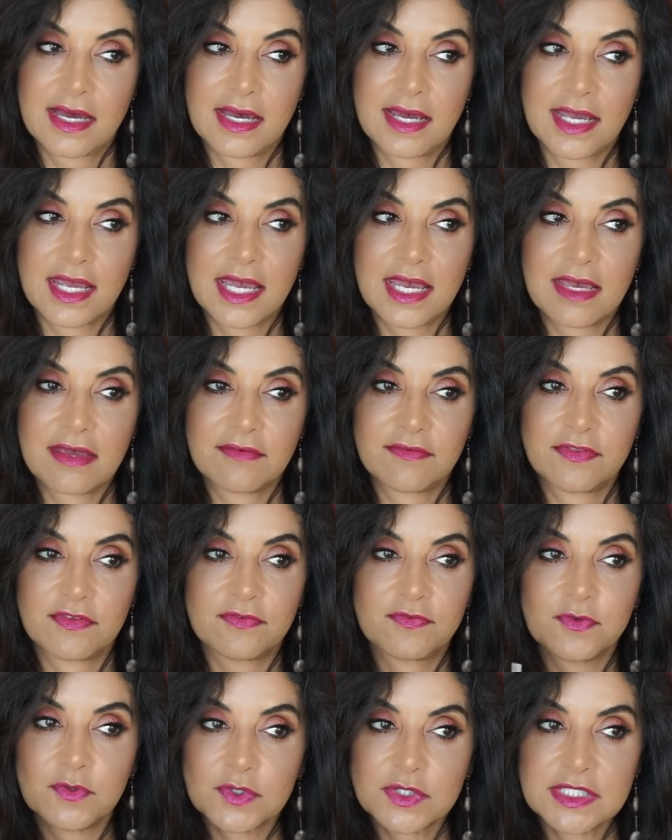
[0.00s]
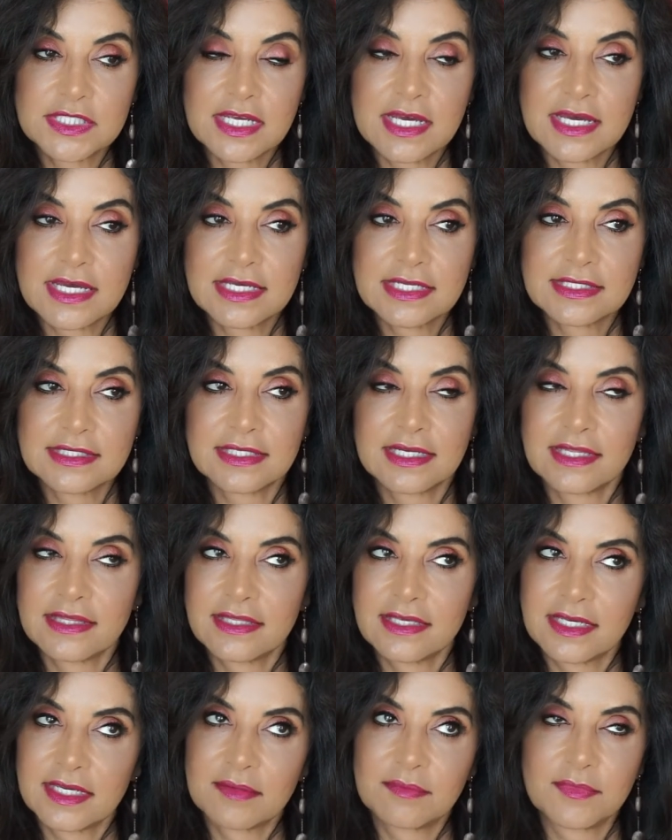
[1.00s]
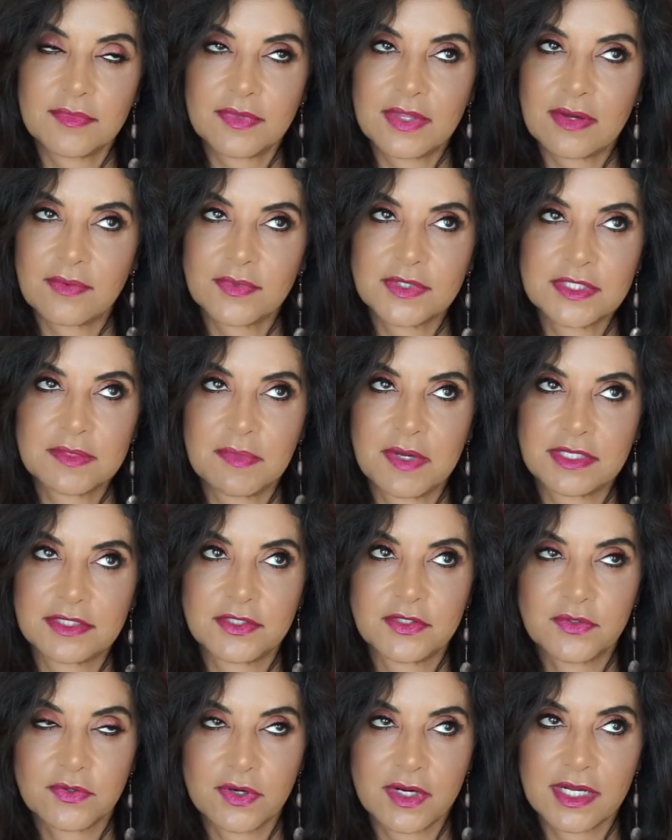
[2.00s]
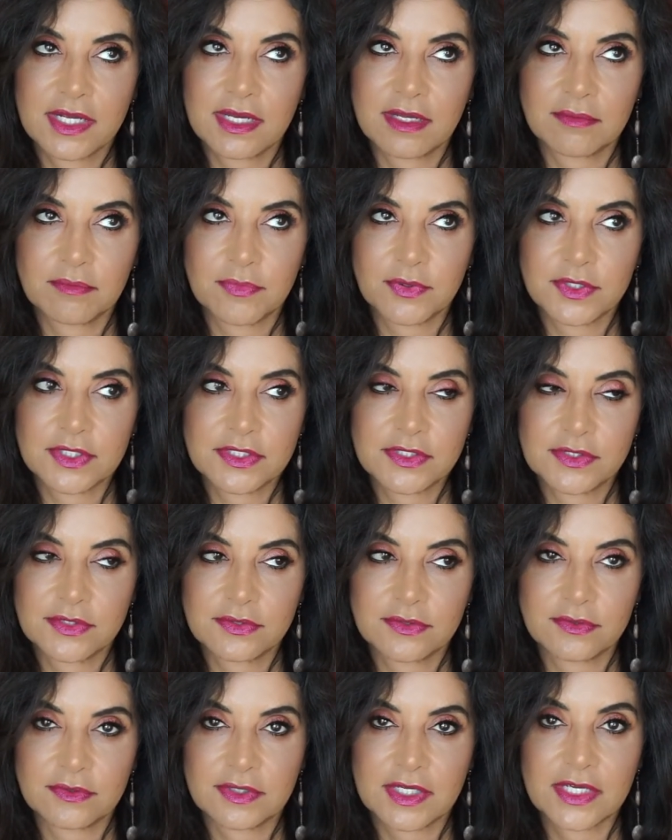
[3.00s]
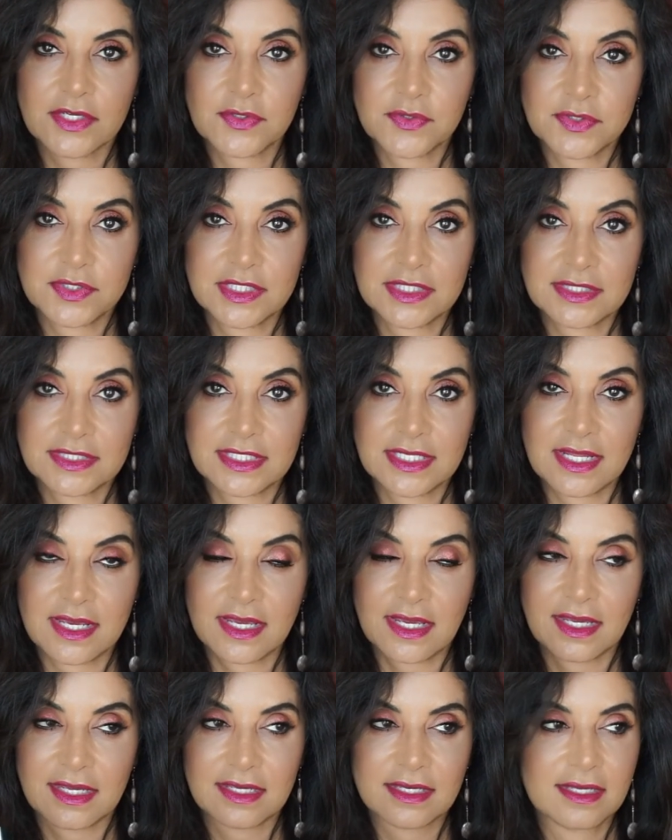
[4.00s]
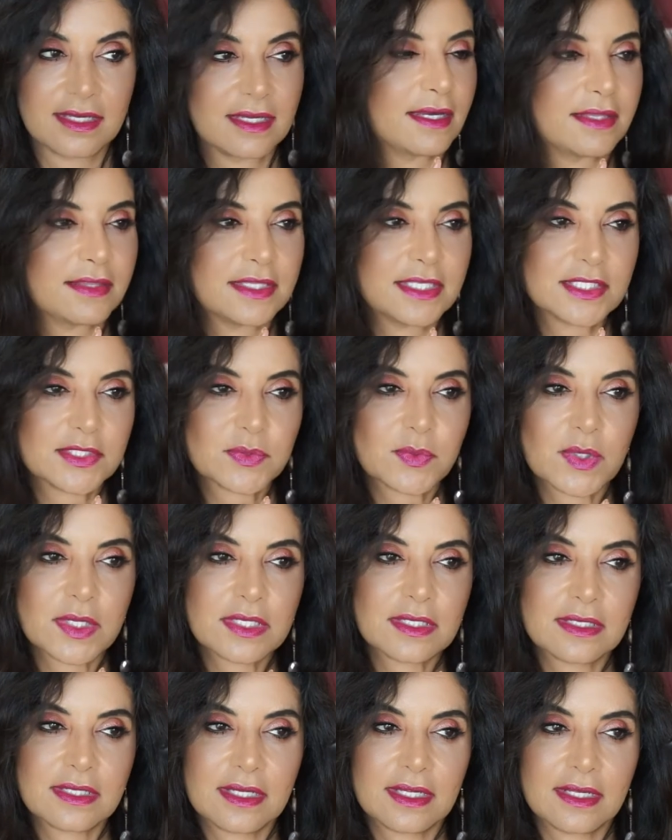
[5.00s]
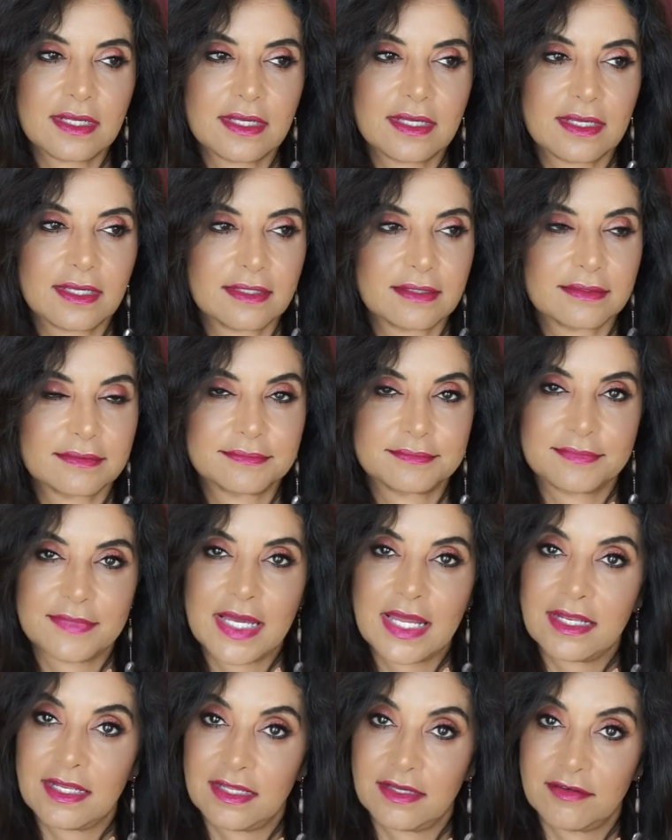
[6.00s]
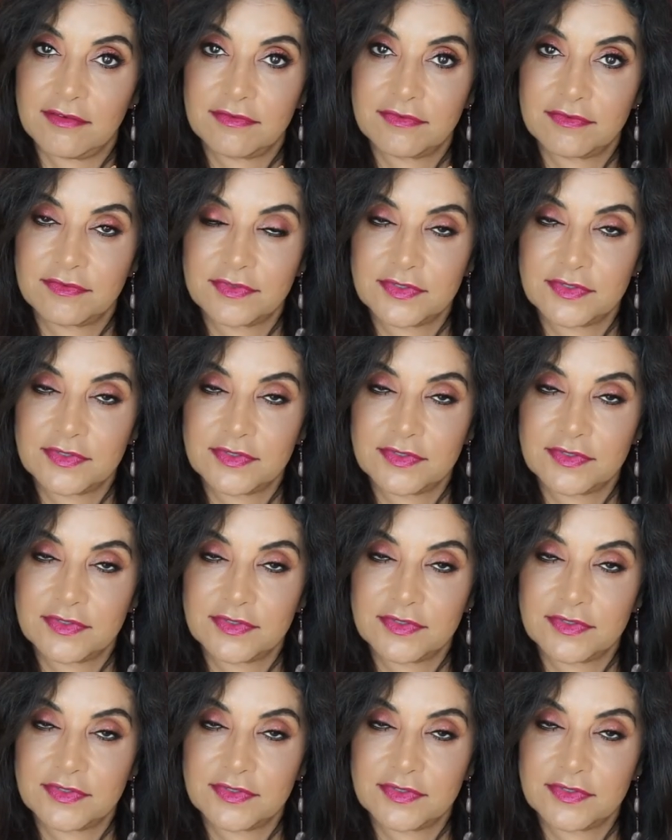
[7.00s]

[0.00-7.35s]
I have the full size, and I think I'm, that one's about to dry out pretty soon. I used it today. This one, I love.